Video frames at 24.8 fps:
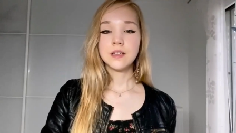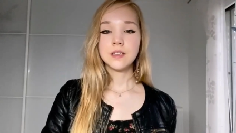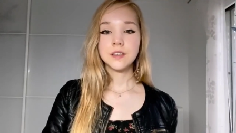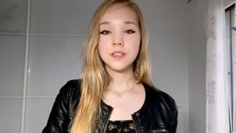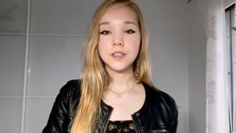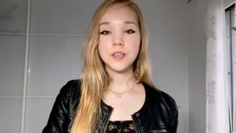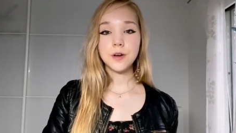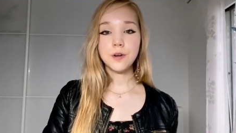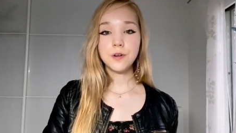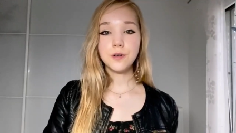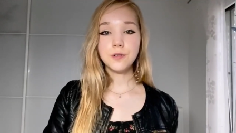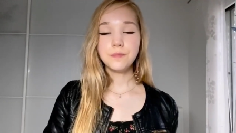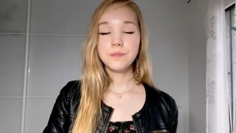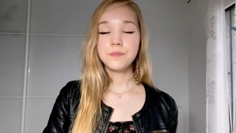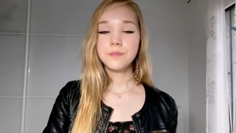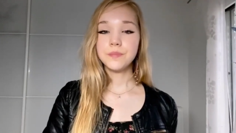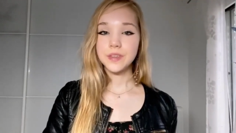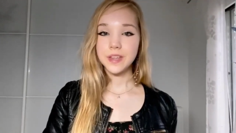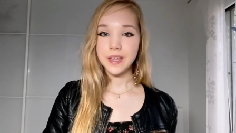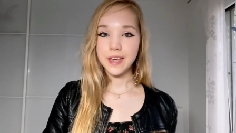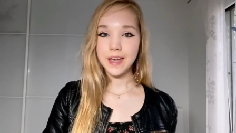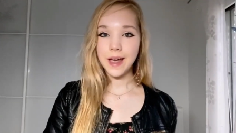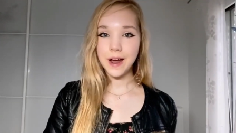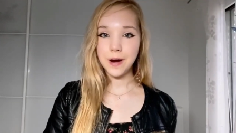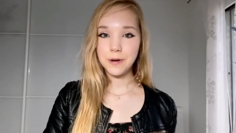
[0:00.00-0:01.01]
So,
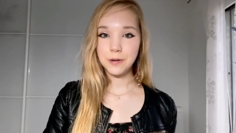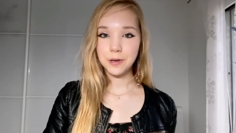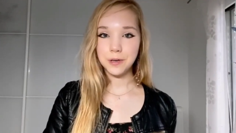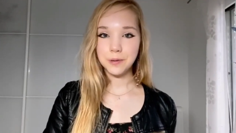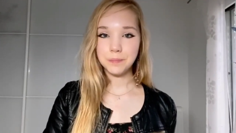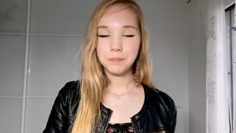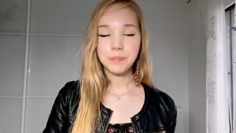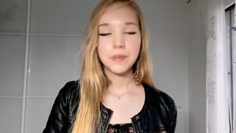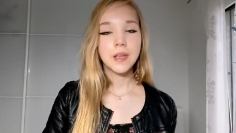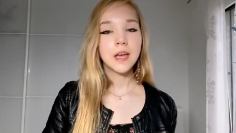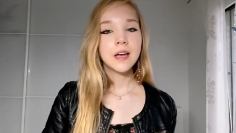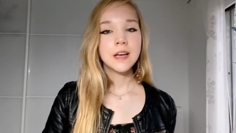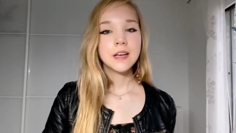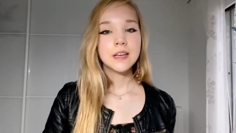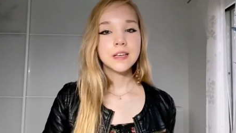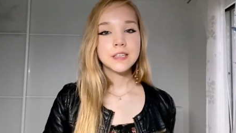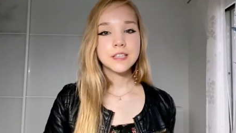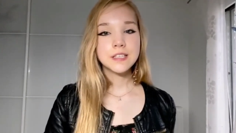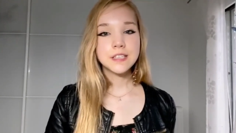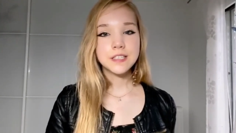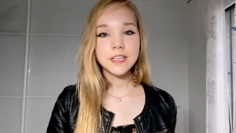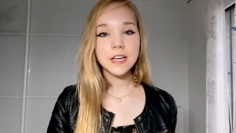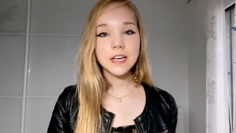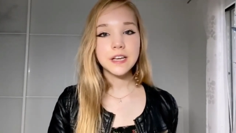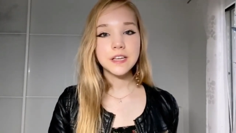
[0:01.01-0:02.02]
Karen,
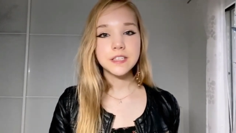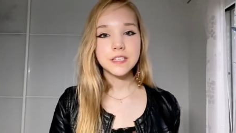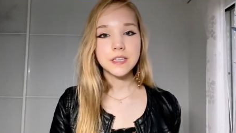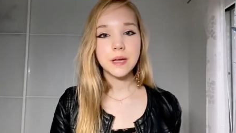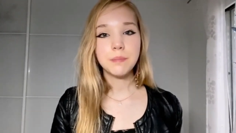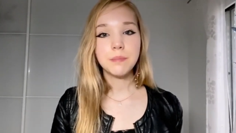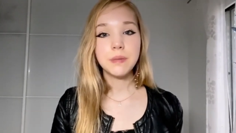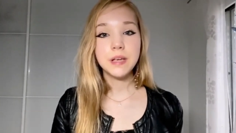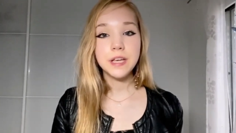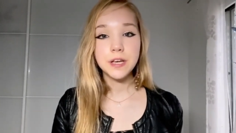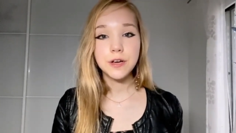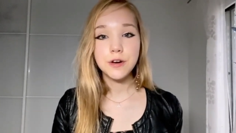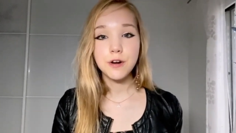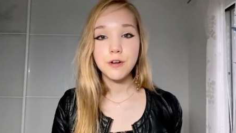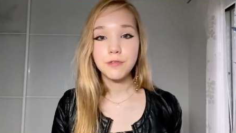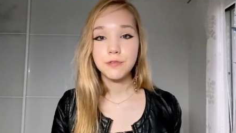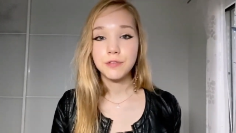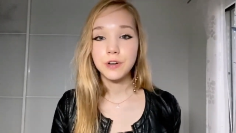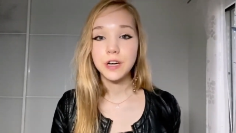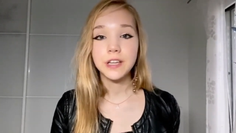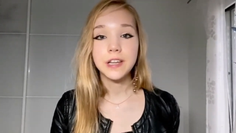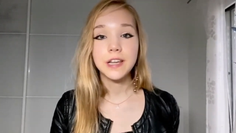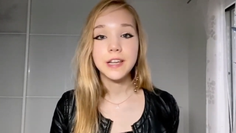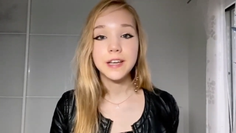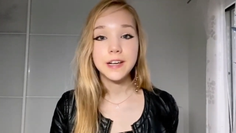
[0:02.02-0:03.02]
stick some
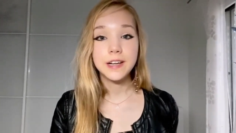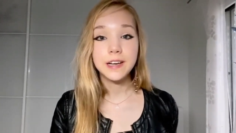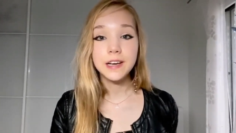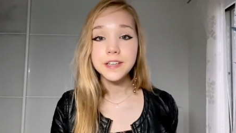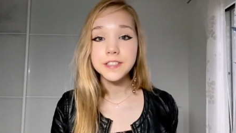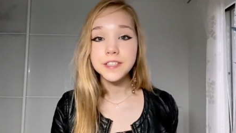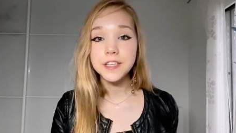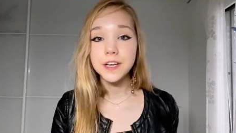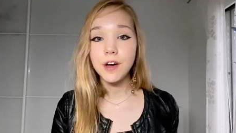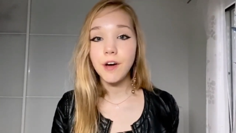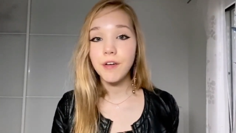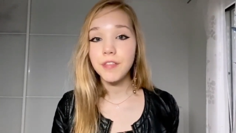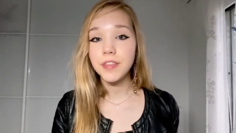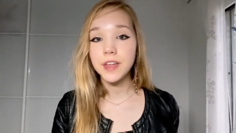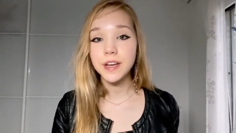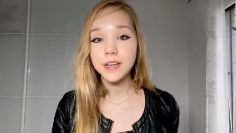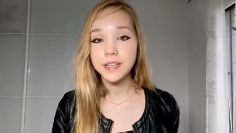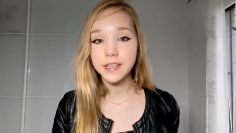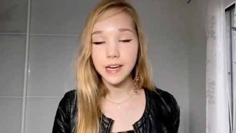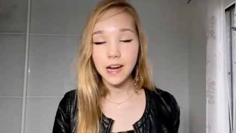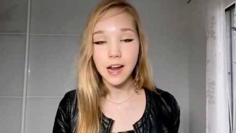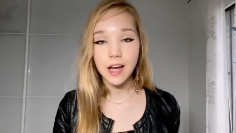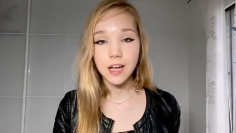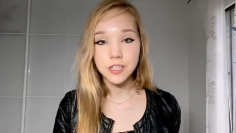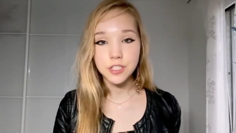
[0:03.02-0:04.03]
eco-friendly glitter on that
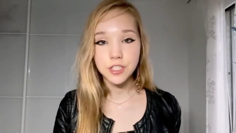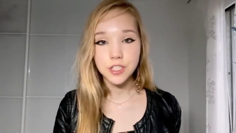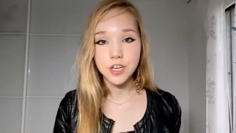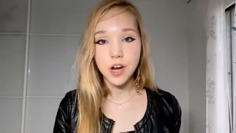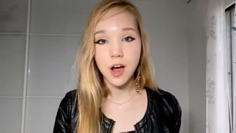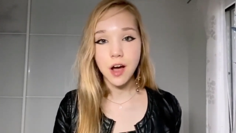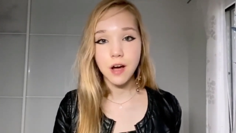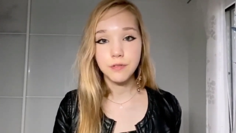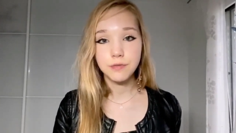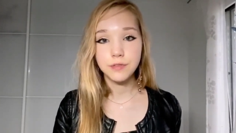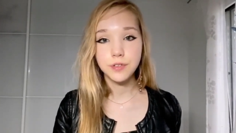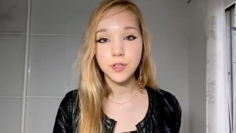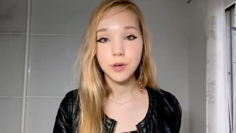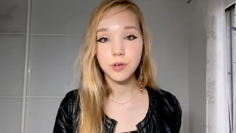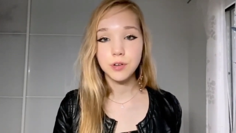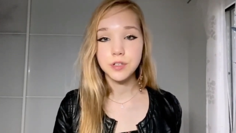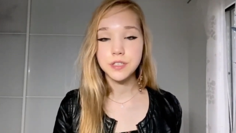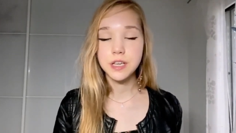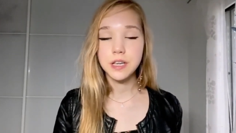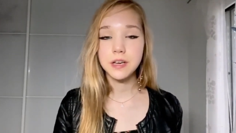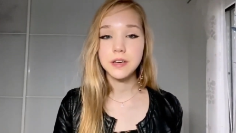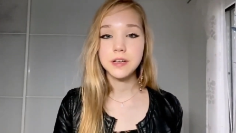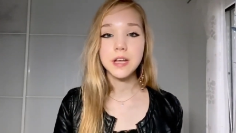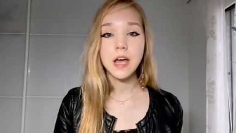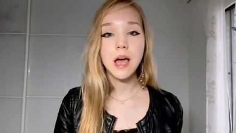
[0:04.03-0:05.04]
glass jar of yours
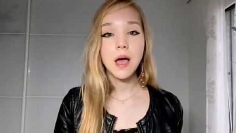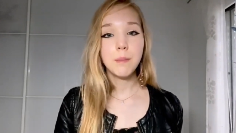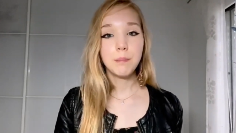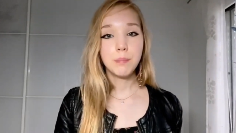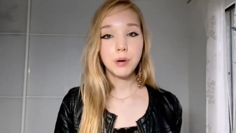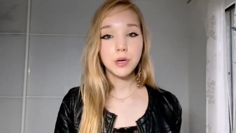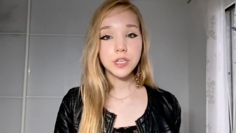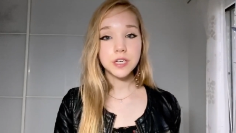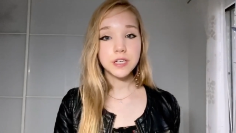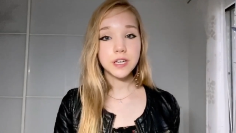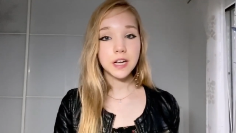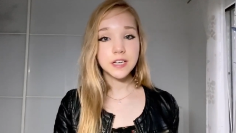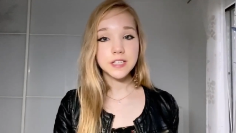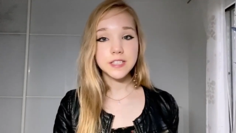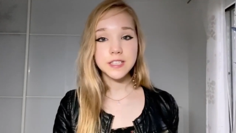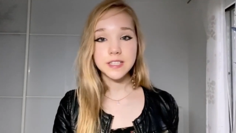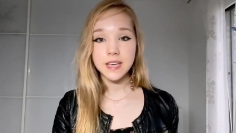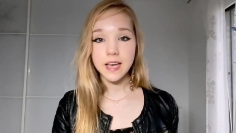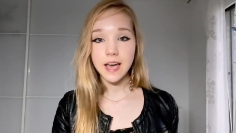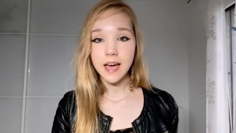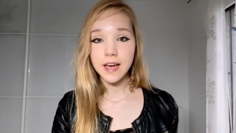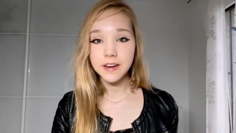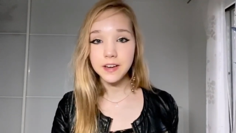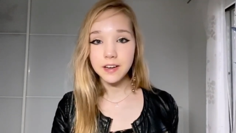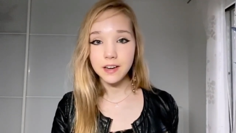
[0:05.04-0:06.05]
and put a nice
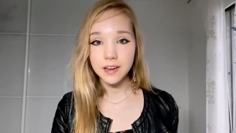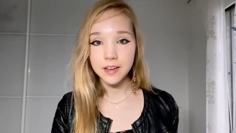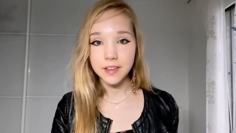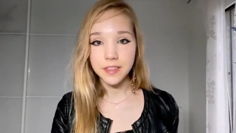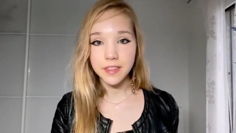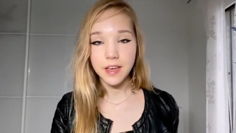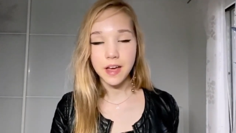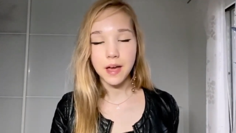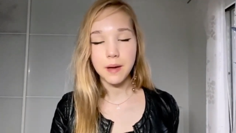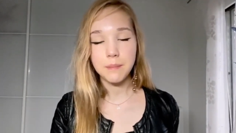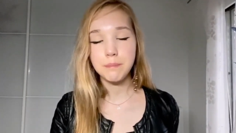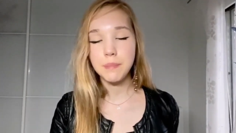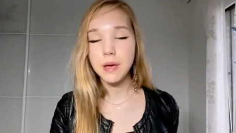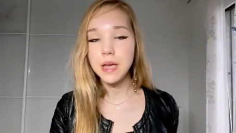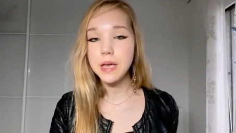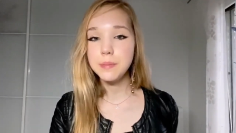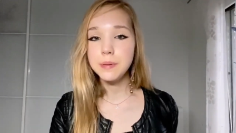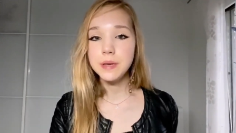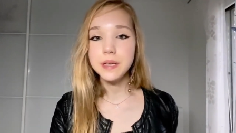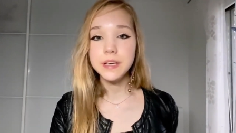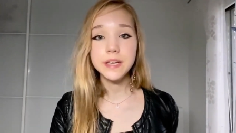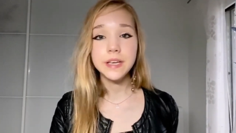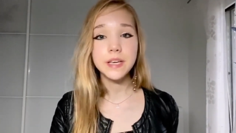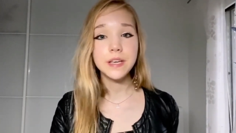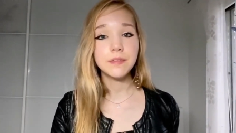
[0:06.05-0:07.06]
candle in there,
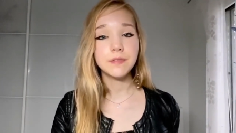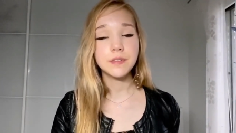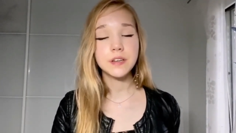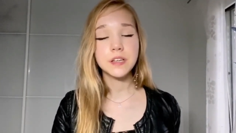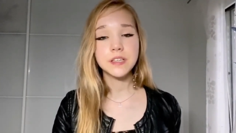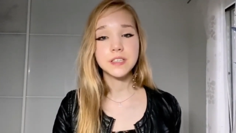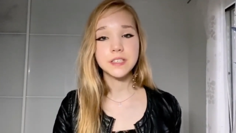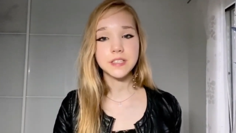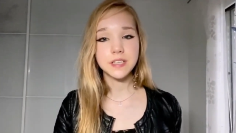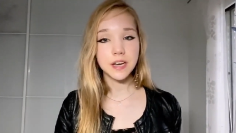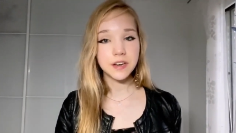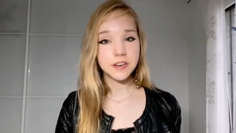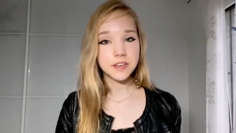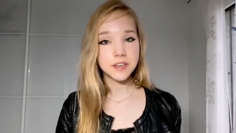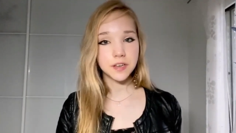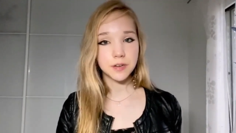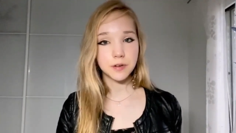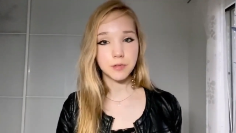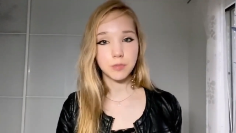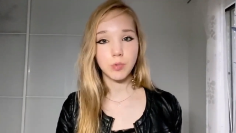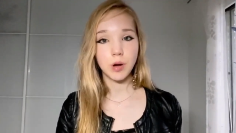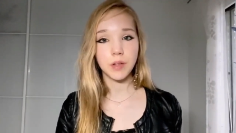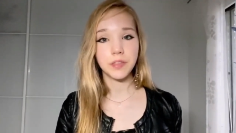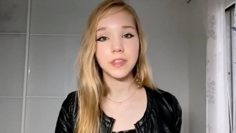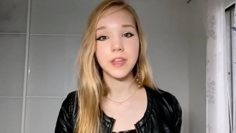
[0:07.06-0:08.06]
maybe even a scented
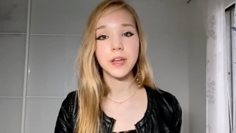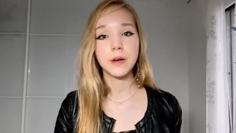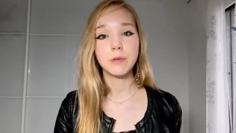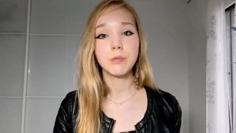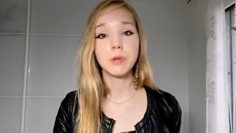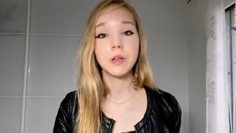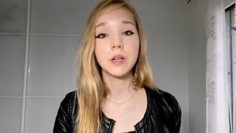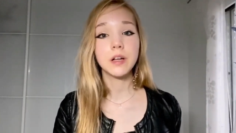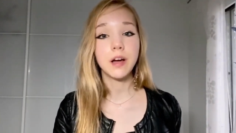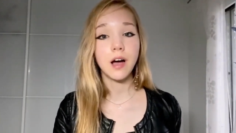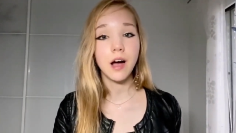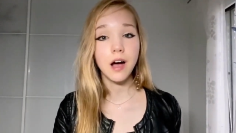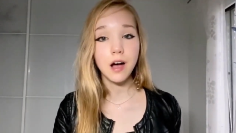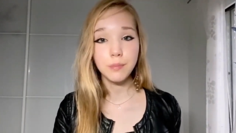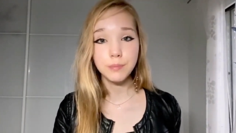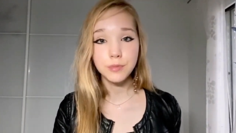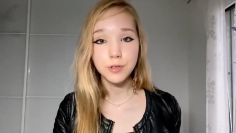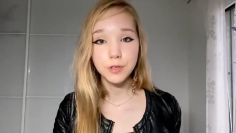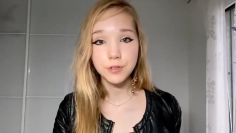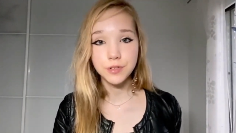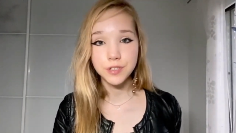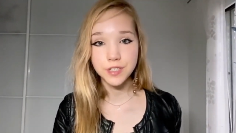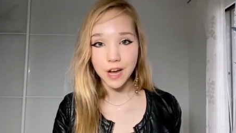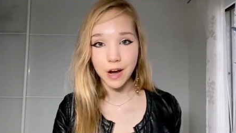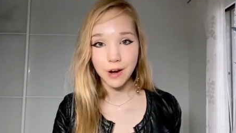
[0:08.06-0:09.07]
one that will calm
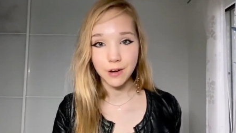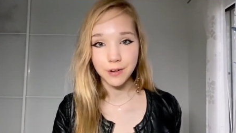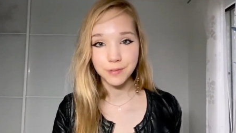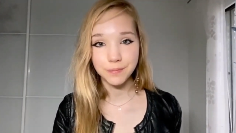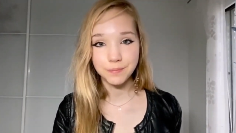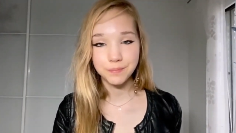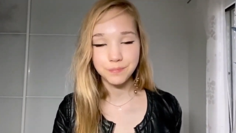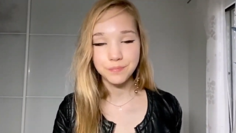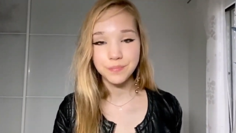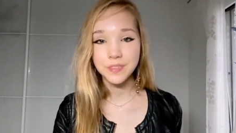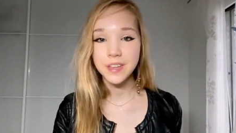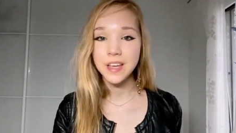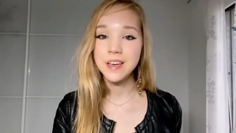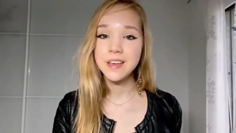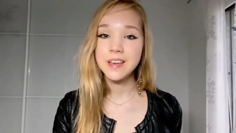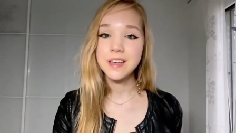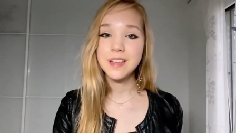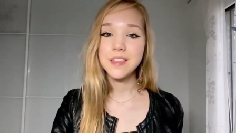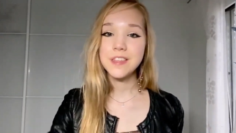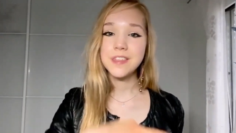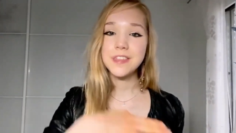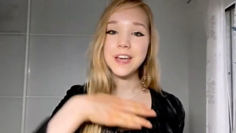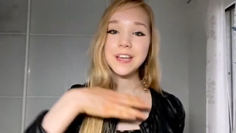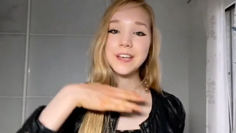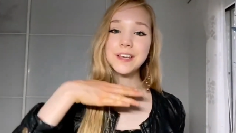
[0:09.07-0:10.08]
you down.
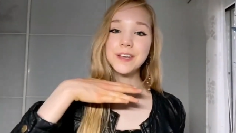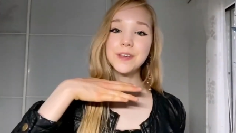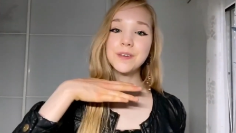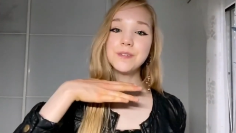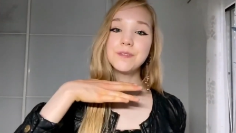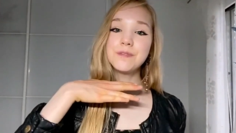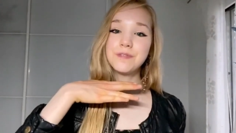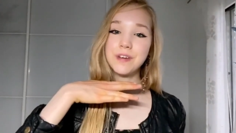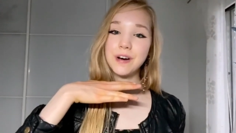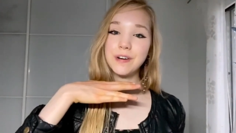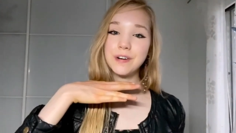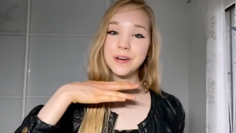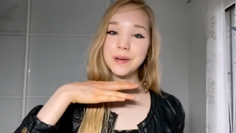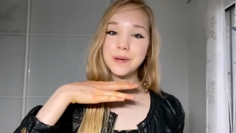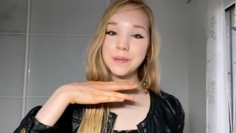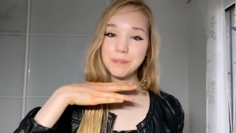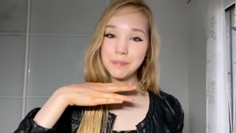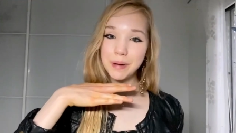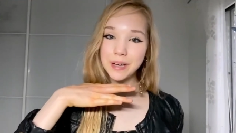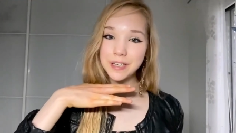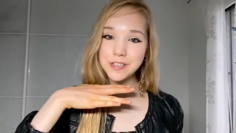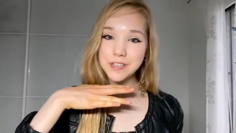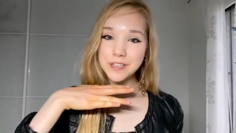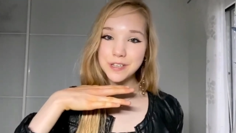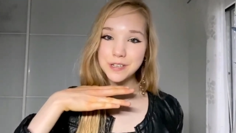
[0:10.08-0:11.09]
Thank you very
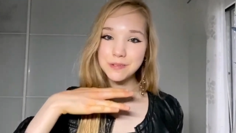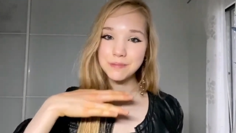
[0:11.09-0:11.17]
much.